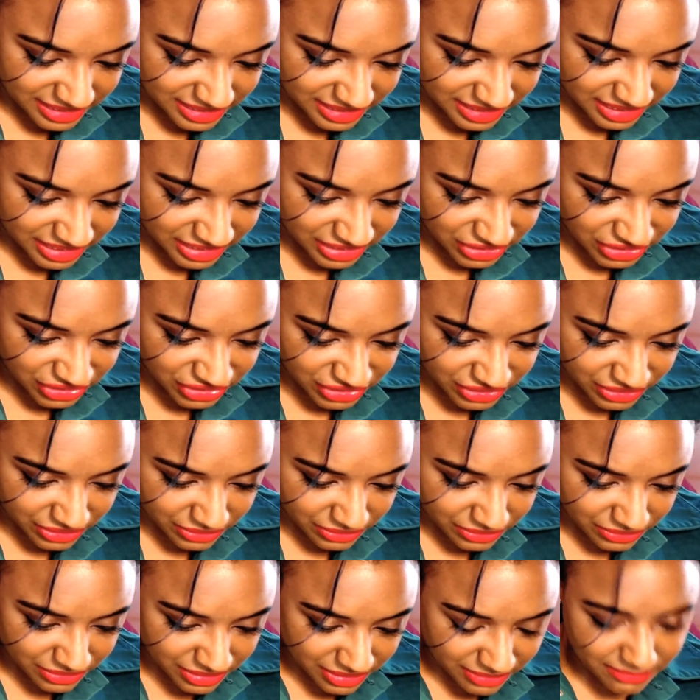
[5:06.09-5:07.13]
it
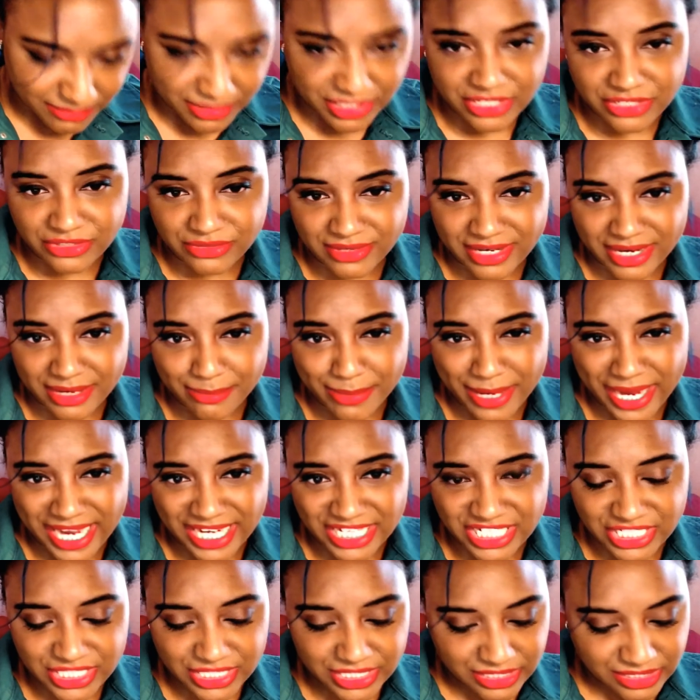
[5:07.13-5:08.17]
showed my dry
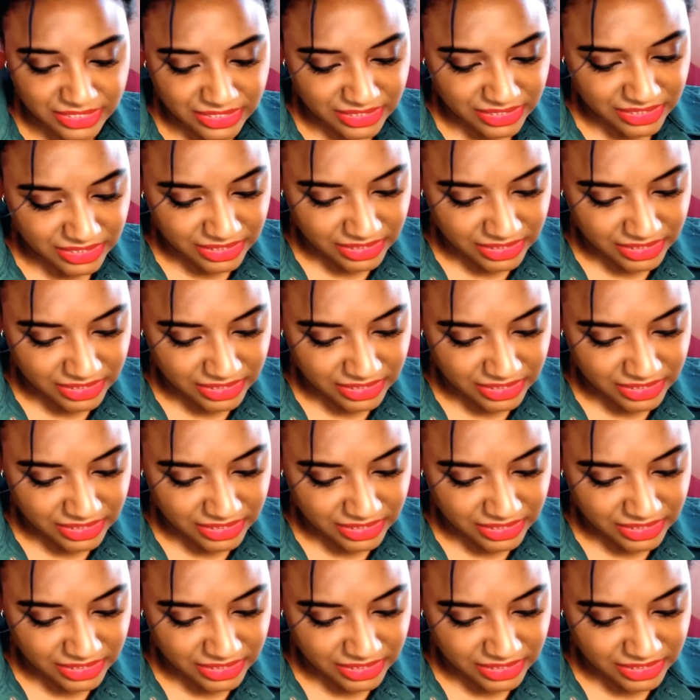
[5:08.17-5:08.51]
patches.